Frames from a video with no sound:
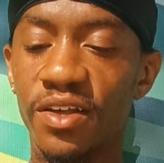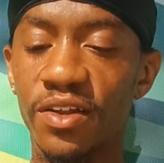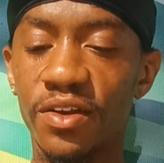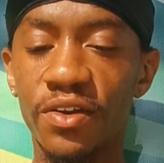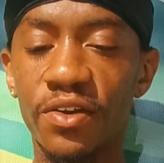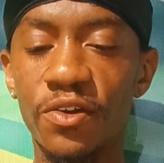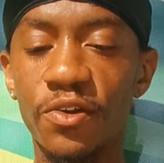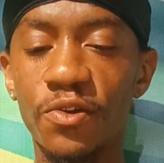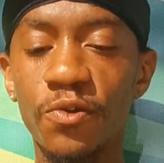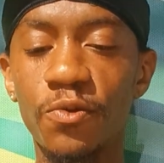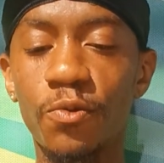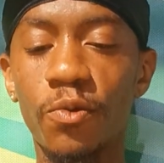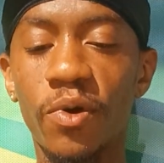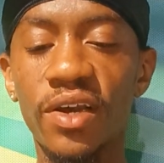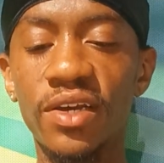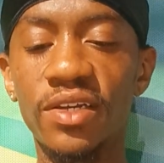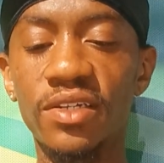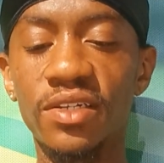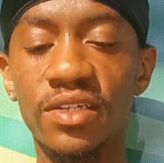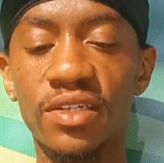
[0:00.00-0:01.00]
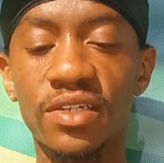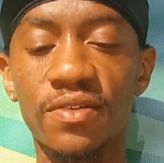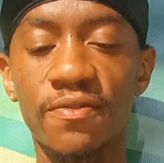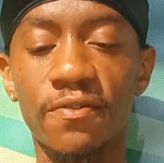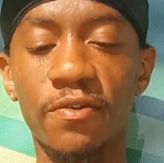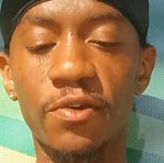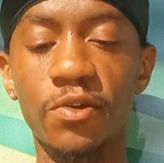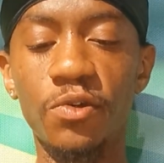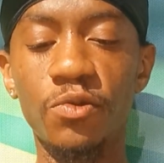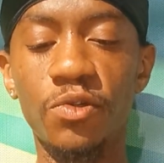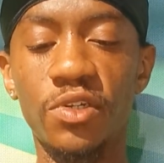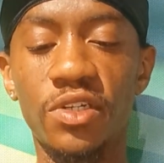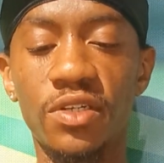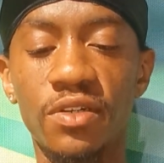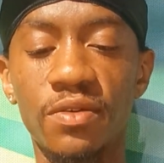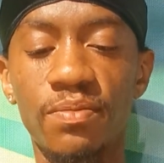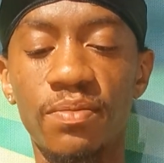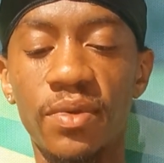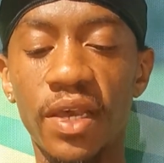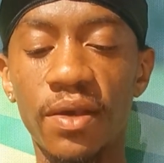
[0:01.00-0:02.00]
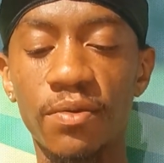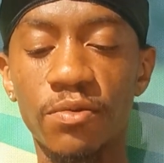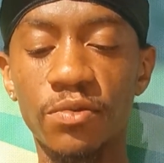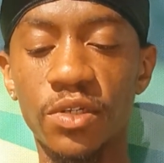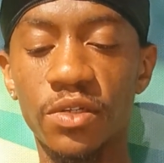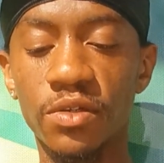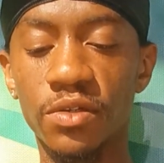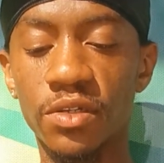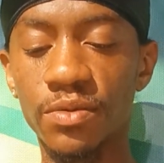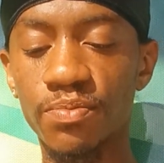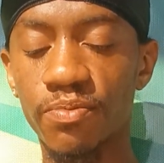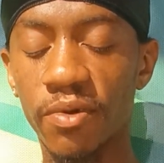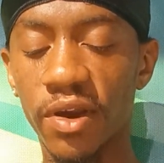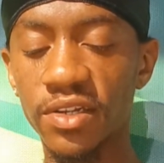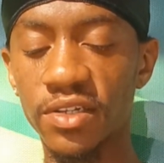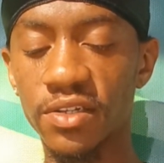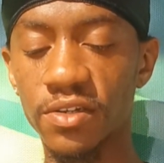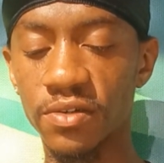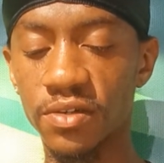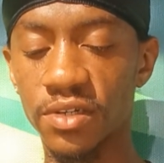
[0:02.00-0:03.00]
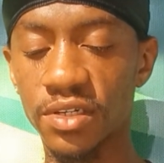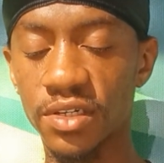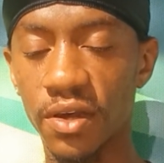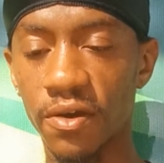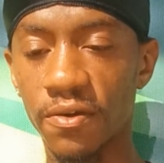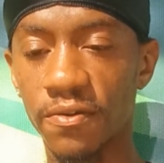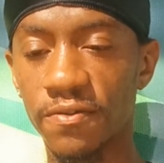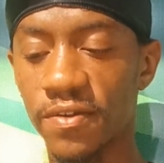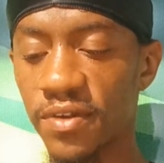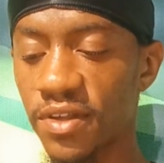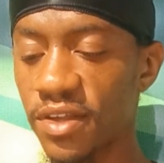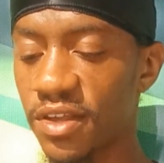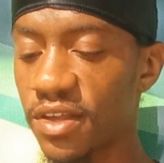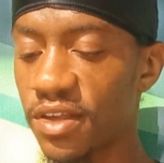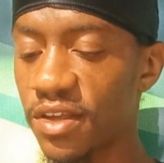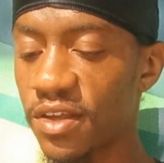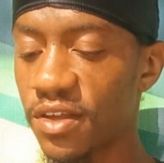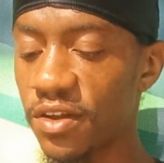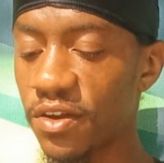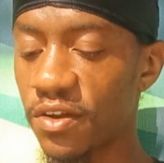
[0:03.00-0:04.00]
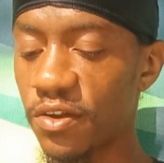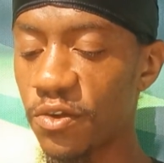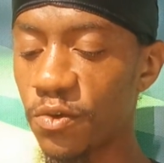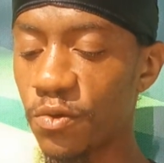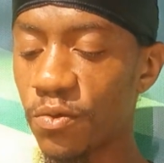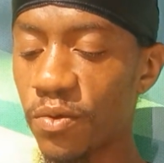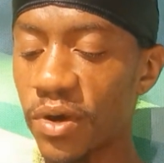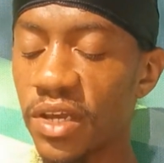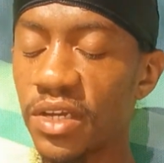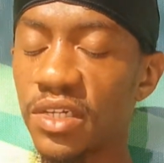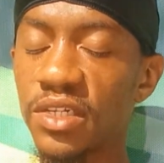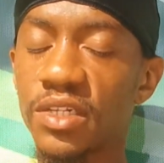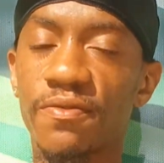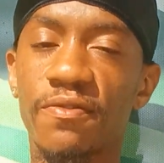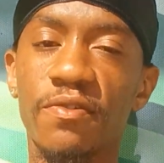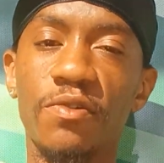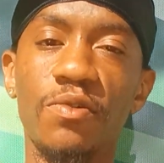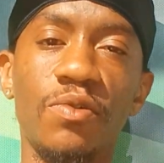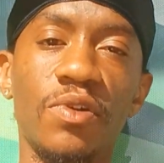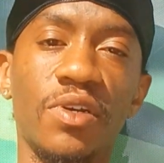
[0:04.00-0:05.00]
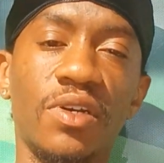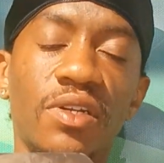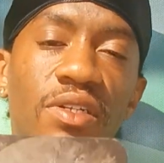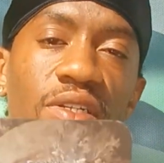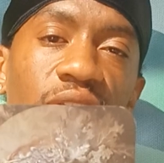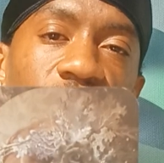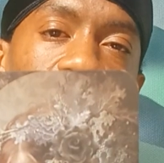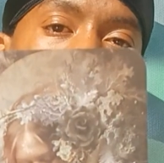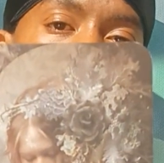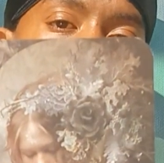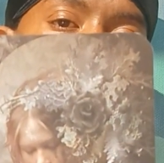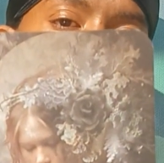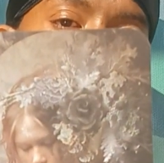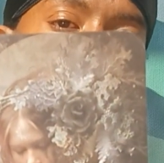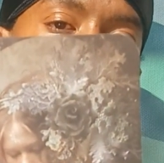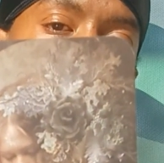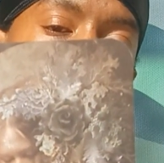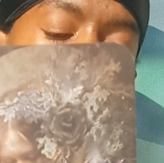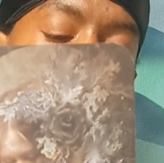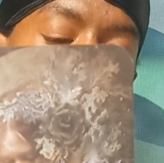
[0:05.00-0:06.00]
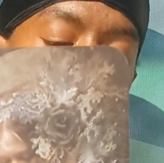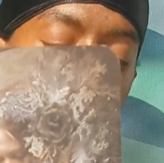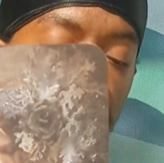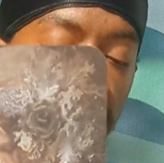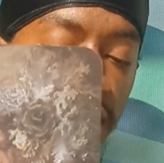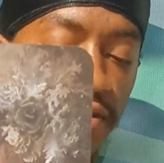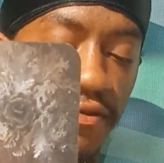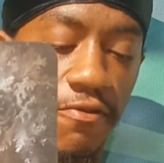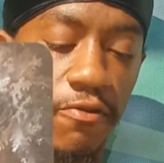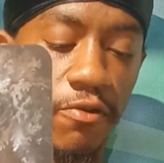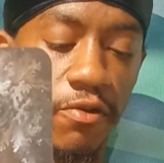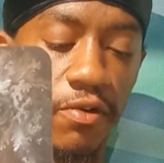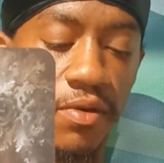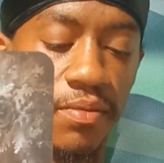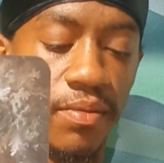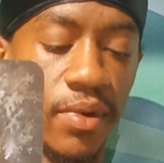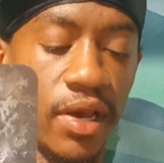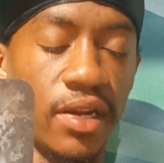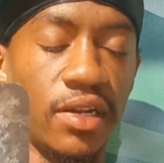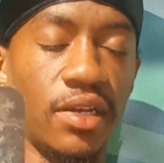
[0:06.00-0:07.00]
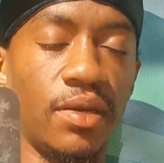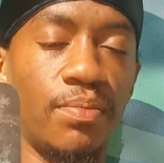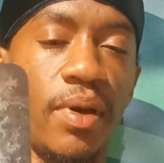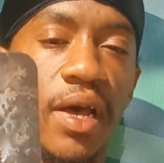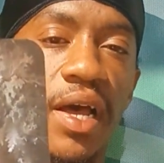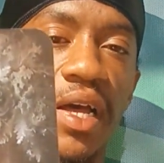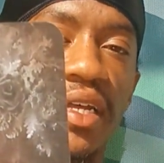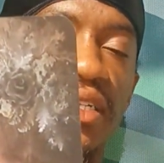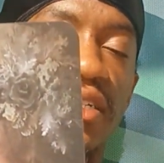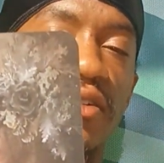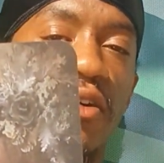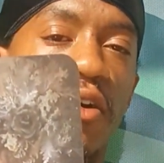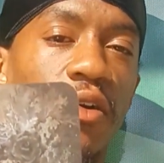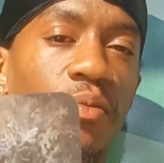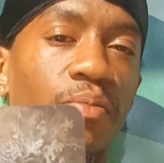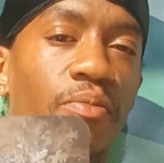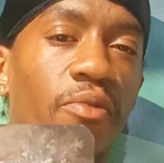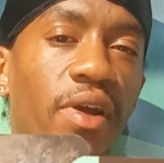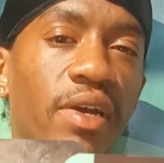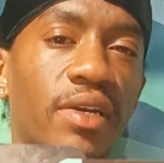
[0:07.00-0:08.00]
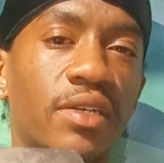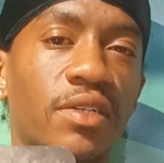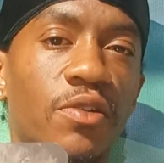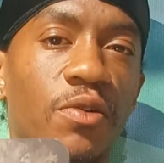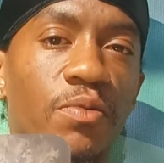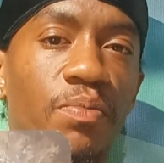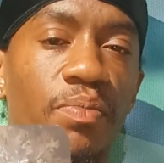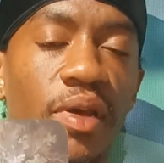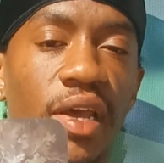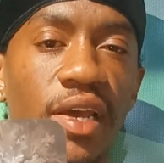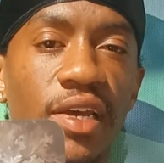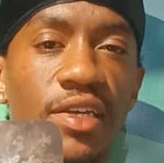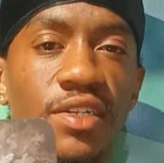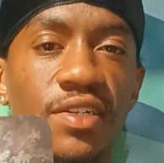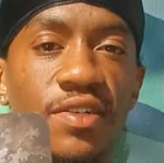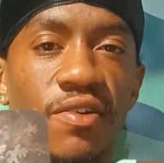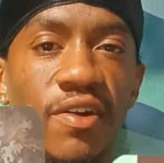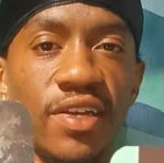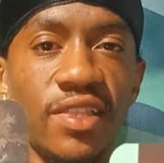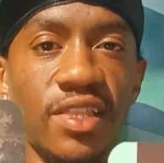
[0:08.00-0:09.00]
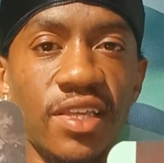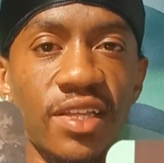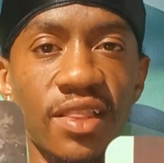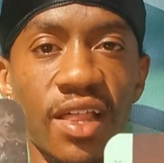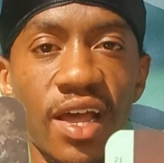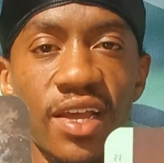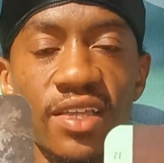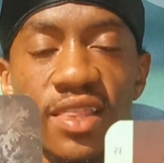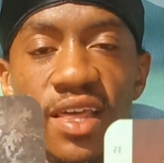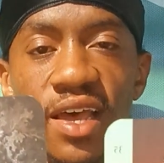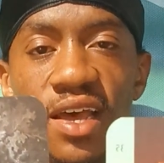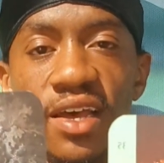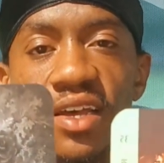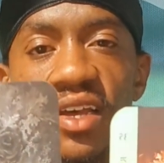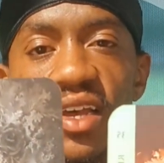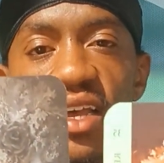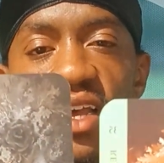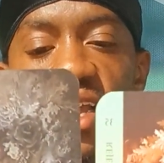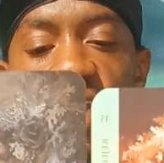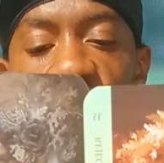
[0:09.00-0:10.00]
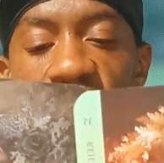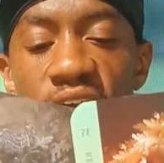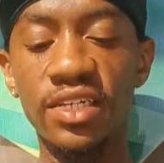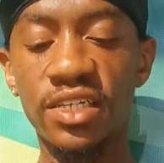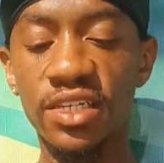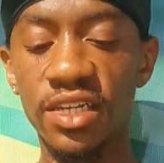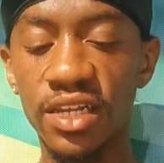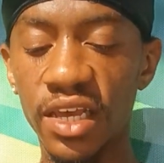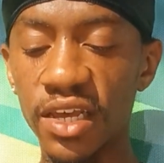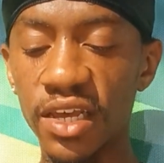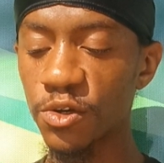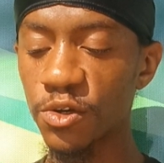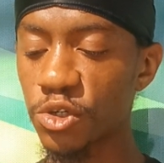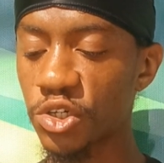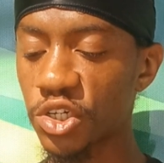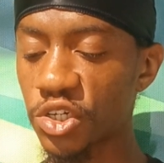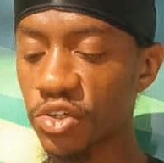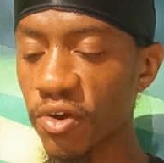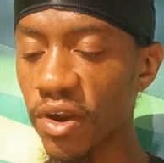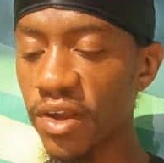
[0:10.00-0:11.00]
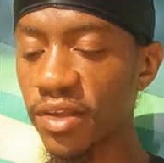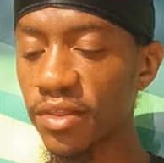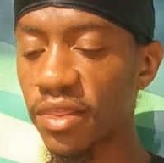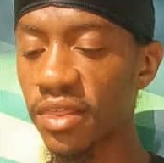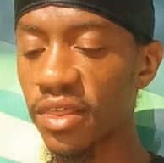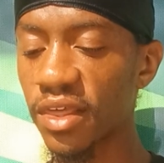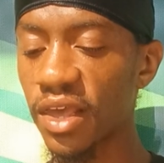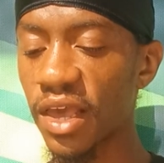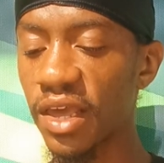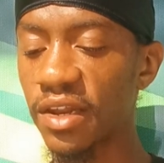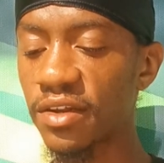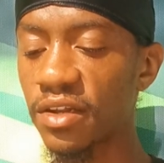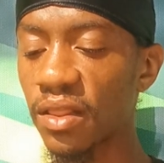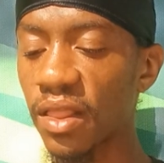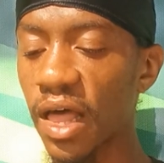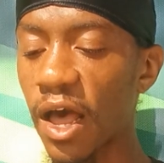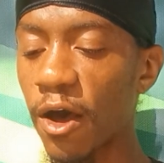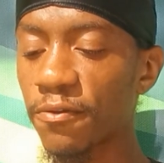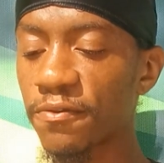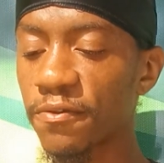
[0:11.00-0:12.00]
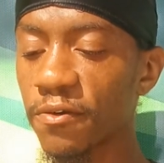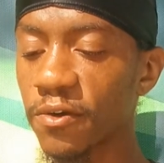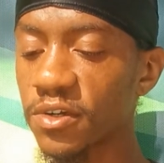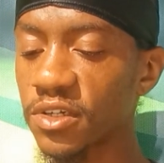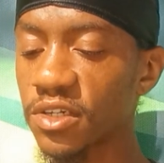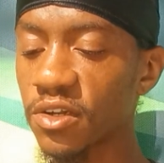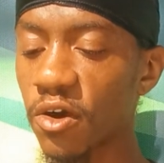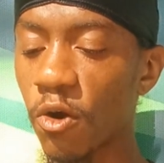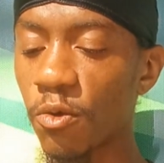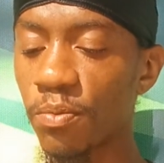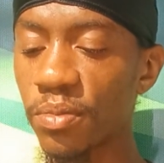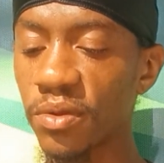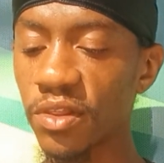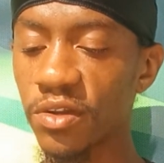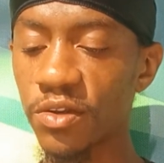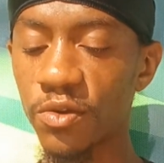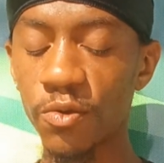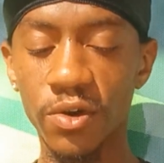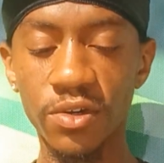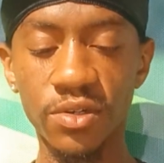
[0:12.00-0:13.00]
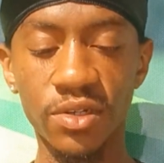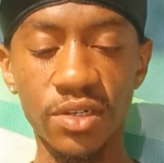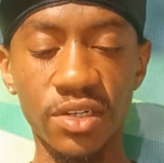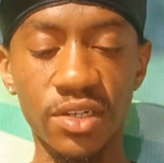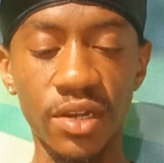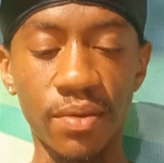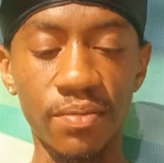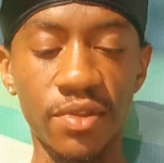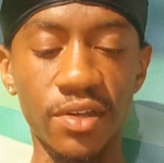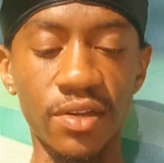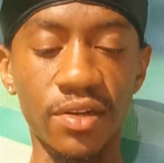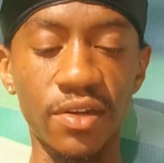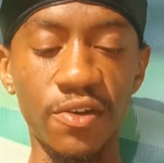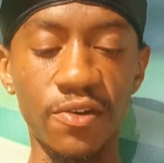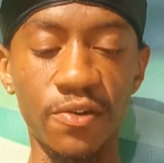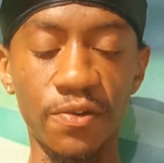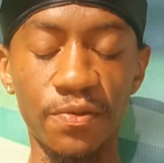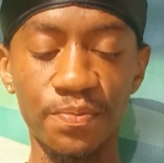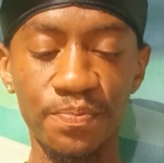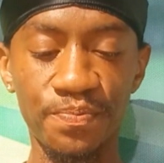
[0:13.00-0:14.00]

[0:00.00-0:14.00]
new ways for you to be able to express yourself, new ways for you to continue to transform any past heartbreaks or pains or anything like that into strength and allow for it to open the doors to something new.